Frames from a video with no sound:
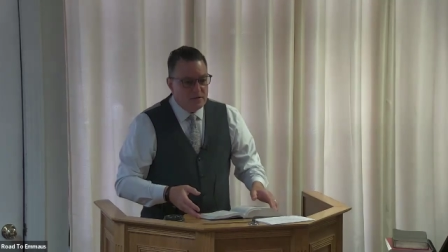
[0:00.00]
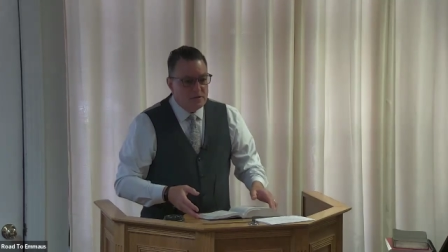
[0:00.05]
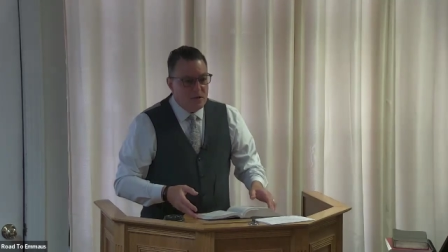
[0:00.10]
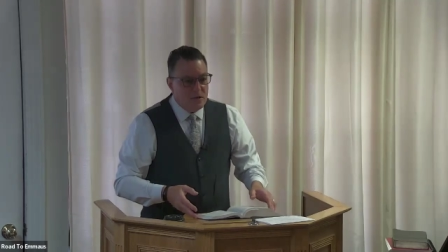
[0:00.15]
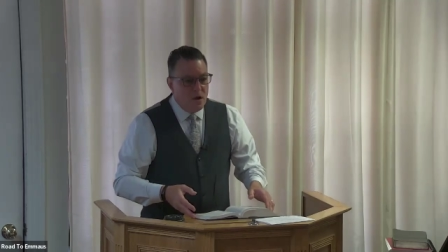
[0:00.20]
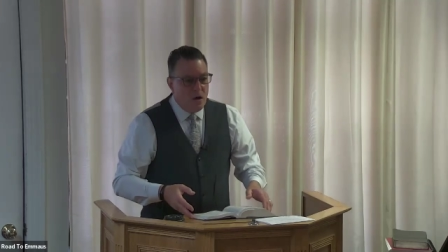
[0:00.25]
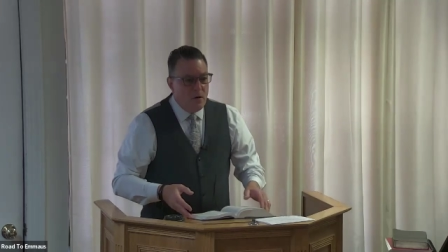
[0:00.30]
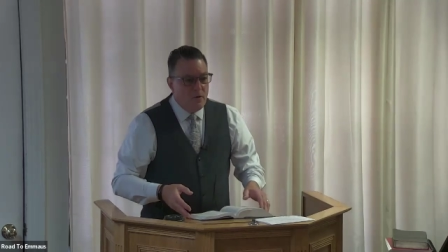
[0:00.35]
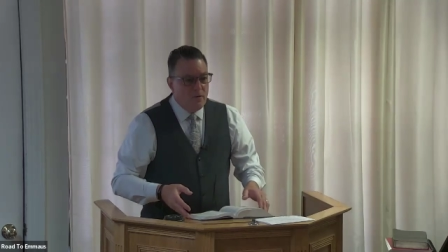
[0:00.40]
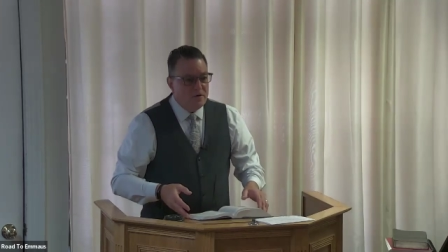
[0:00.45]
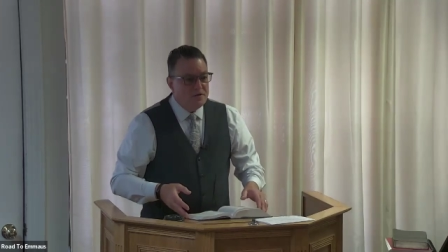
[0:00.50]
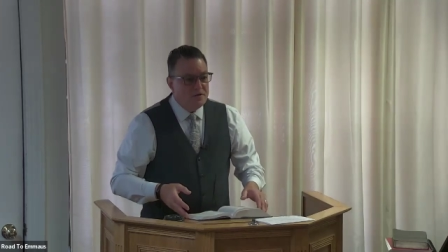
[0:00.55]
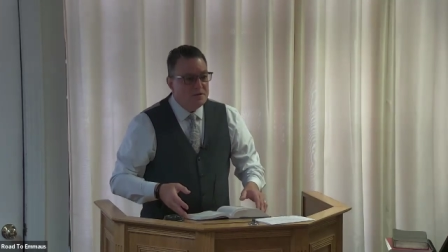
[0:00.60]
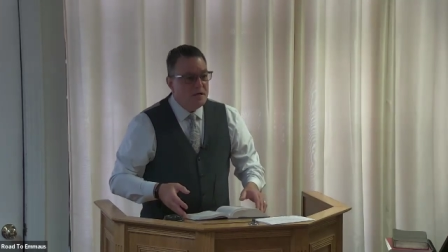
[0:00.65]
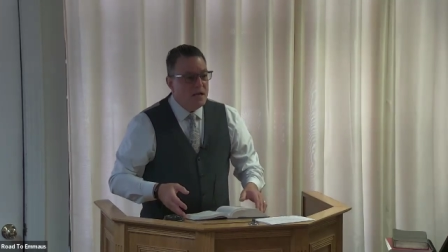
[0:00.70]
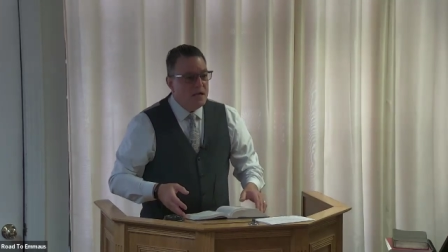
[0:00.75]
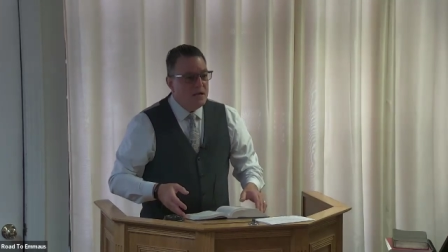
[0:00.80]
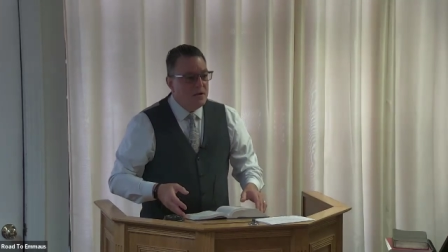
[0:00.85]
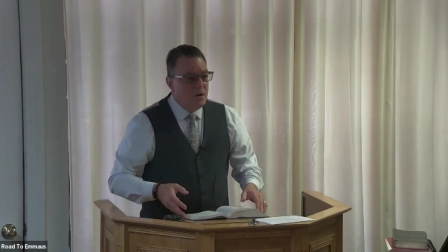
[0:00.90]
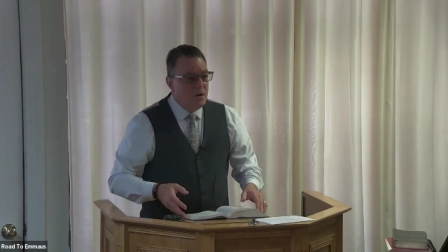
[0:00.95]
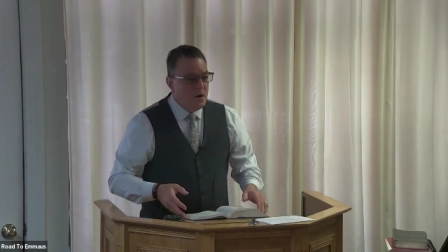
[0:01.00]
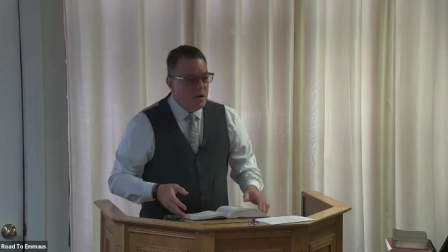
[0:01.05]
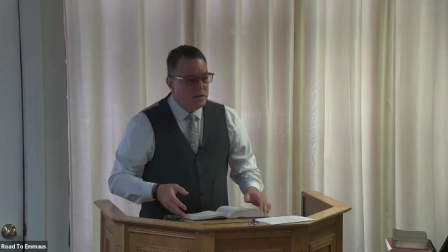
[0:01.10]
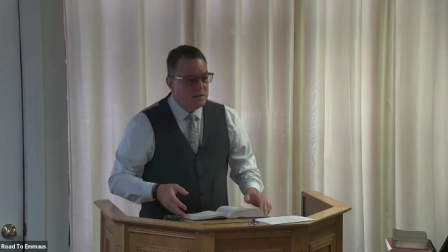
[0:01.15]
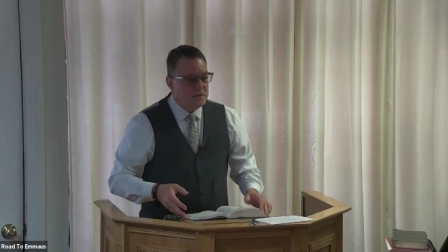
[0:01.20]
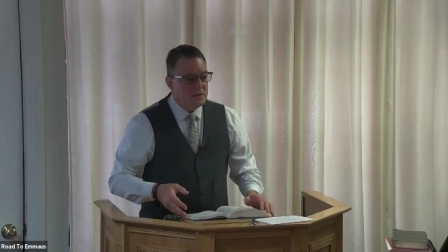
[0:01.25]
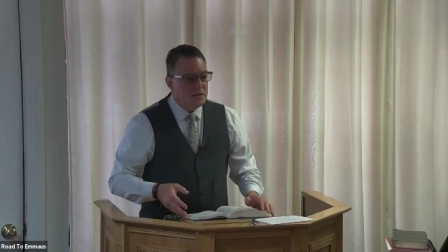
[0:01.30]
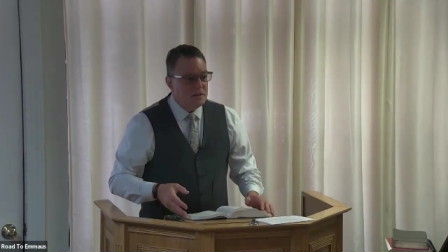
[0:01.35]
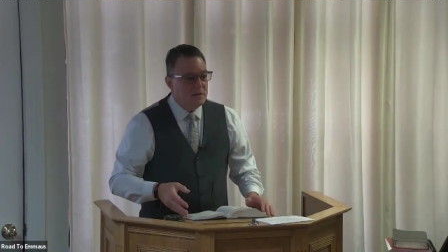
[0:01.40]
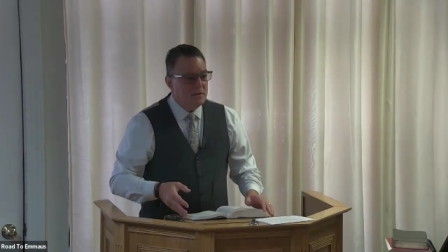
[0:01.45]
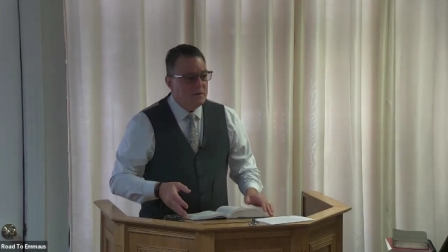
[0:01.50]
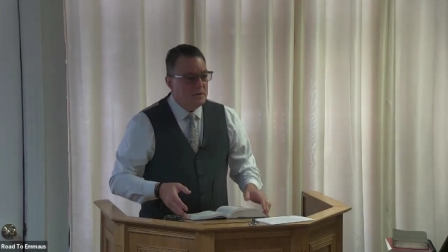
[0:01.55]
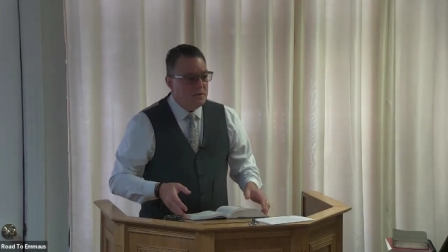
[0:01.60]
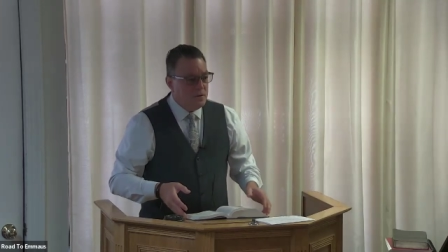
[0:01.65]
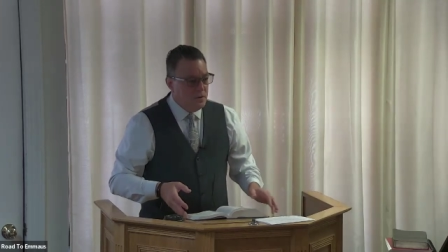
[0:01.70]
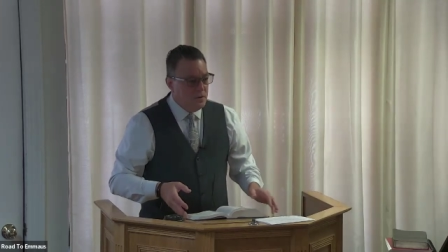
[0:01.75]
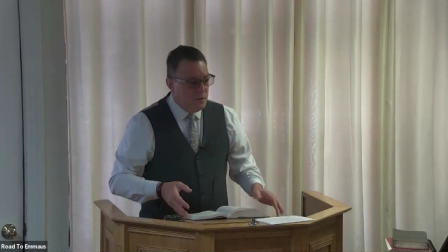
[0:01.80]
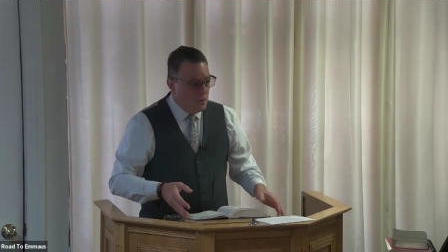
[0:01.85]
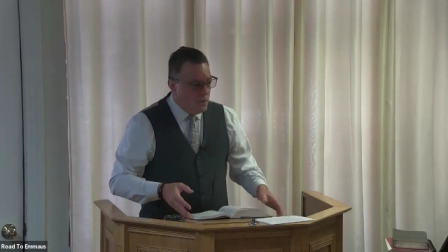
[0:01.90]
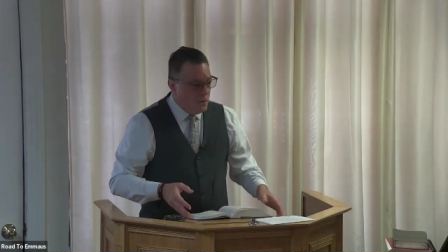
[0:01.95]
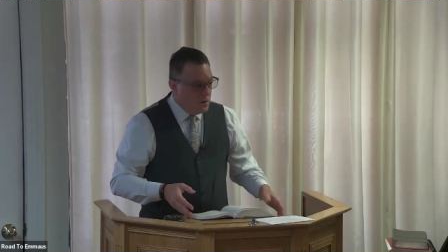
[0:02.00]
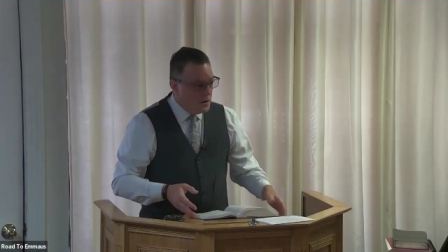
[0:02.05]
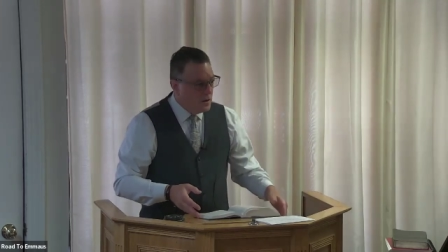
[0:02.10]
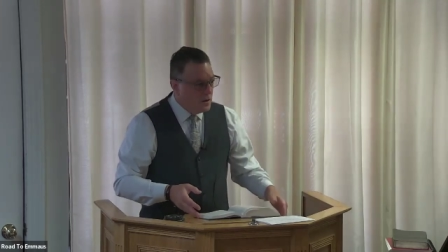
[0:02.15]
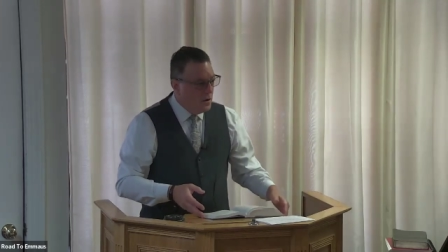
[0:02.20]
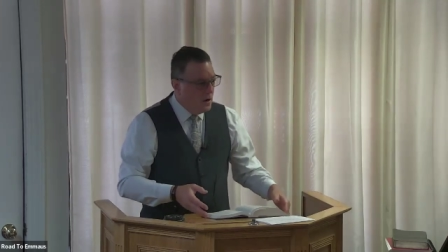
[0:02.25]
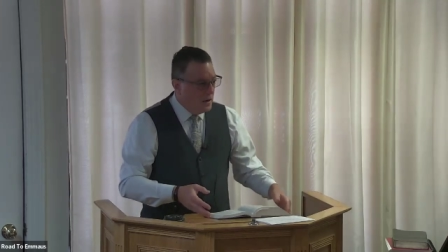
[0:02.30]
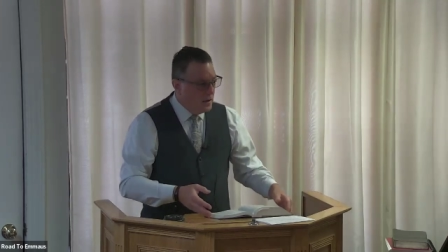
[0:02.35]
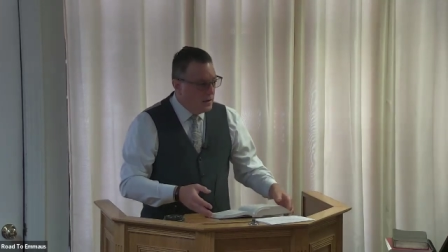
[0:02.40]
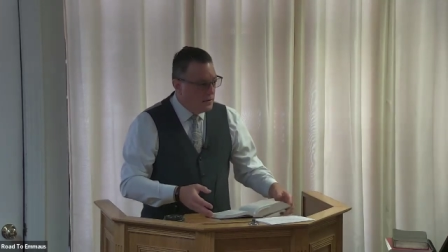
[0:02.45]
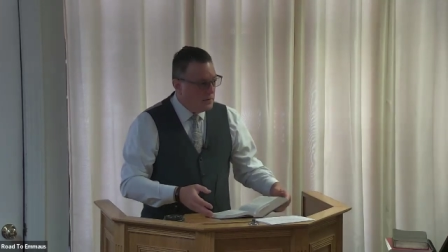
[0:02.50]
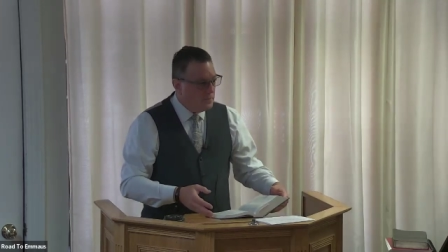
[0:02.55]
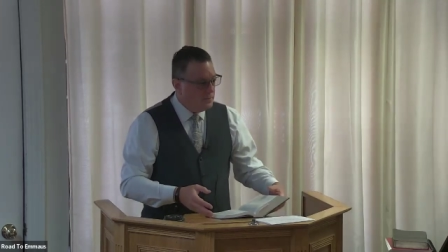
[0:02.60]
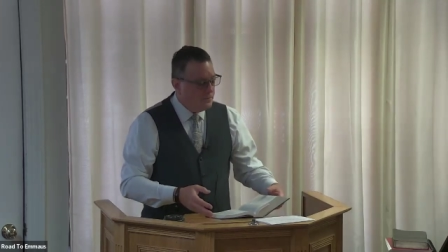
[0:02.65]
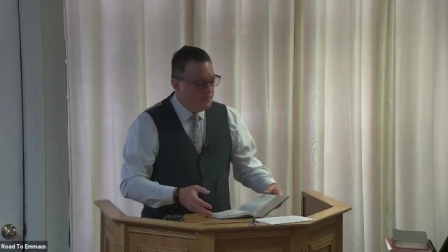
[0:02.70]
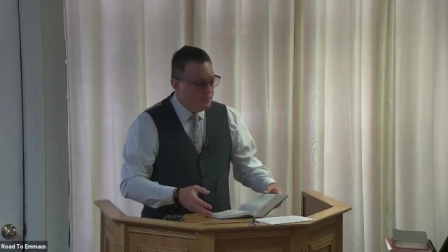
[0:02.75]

is to always stay constant to the word of God.